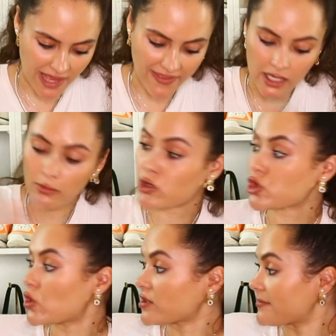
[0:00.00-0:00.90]
Are there any more
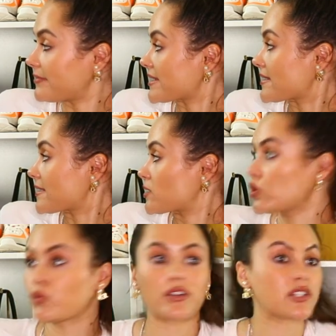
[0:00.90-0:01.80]
shorts present
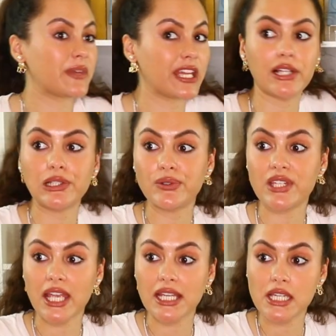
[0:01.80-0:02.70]
who want to be
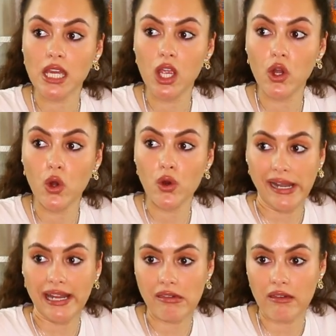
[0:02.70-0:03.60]
included or
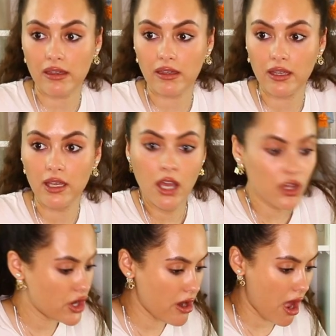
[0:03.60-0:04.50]
anything?
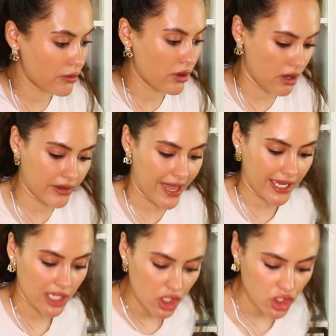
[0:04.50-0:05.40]
No.
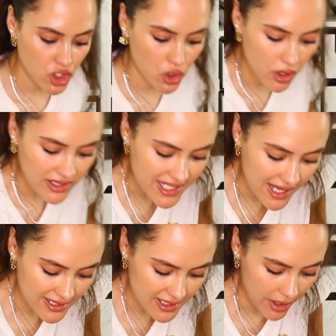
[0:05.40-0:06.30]
Okay. Shorts
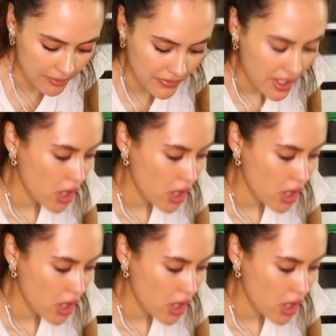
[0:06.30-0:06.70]
are done.